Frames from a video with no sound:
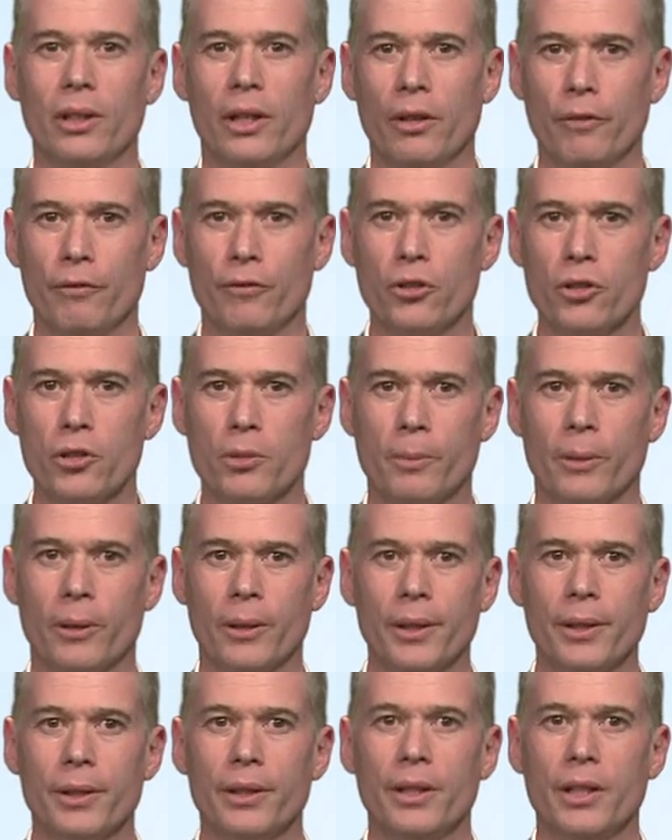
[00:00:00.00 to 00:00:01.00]
in the first
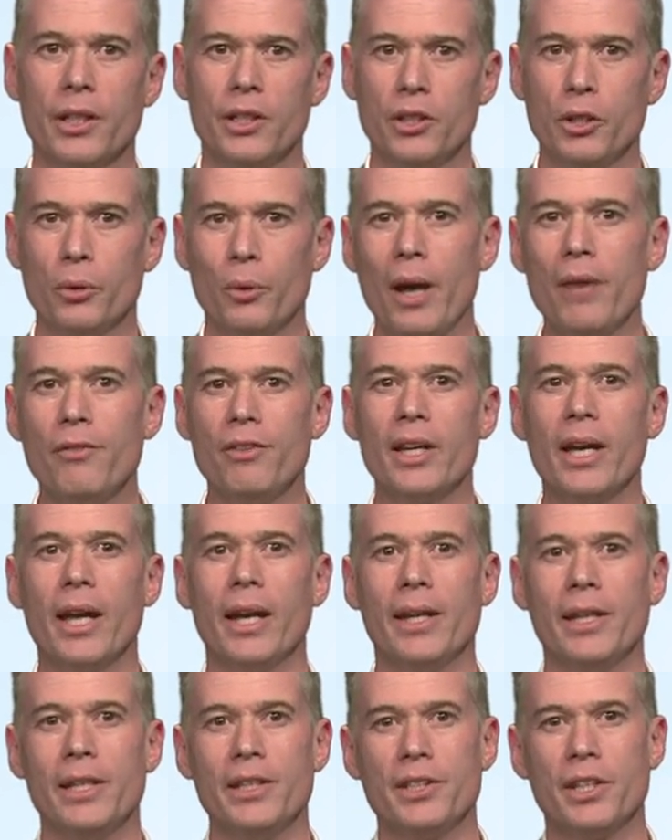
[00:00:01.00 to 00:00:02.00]
part, deriving
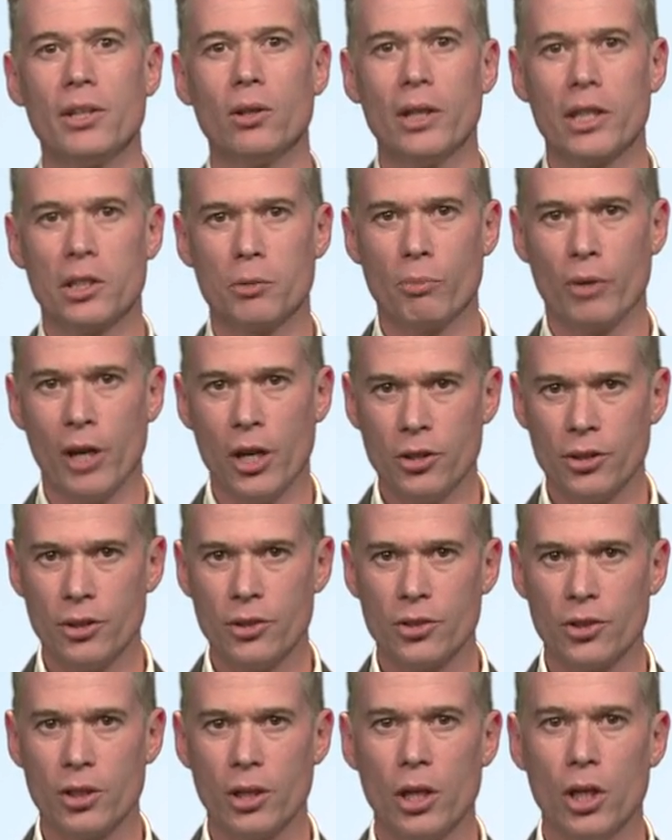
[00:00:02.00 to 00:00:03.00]
analytical
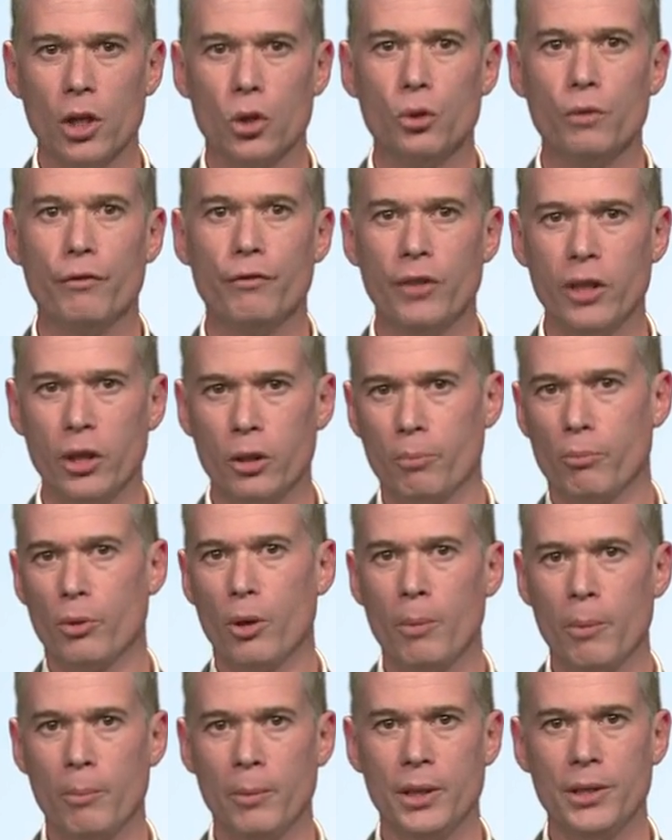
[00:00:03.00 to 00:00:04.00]
expressions to fit the
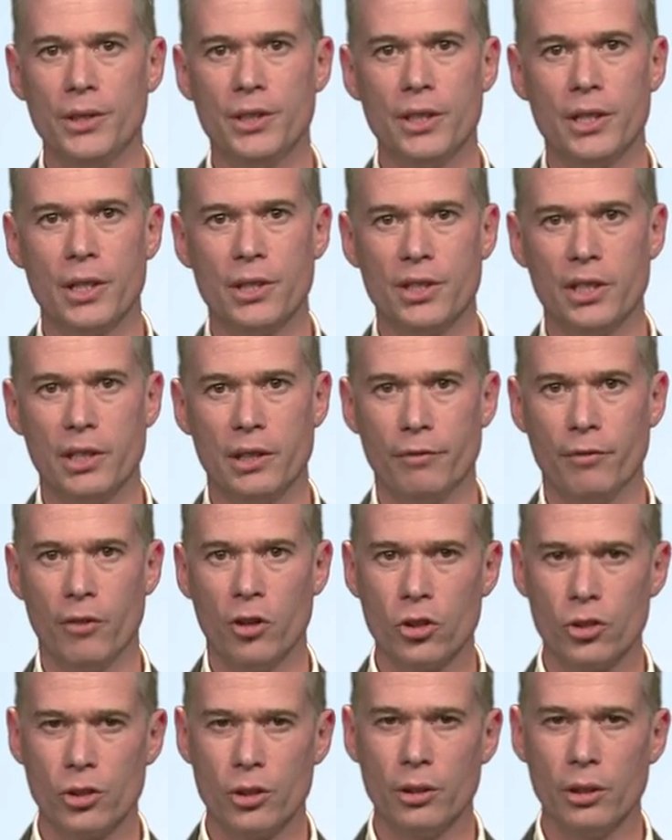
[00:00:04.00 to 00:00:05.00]
probability density
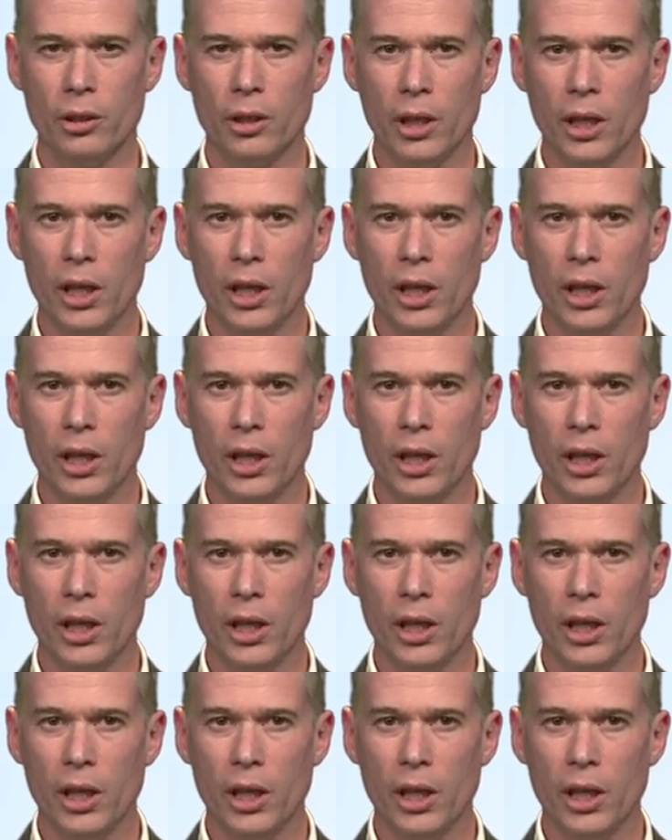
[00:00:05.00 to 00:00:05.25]
function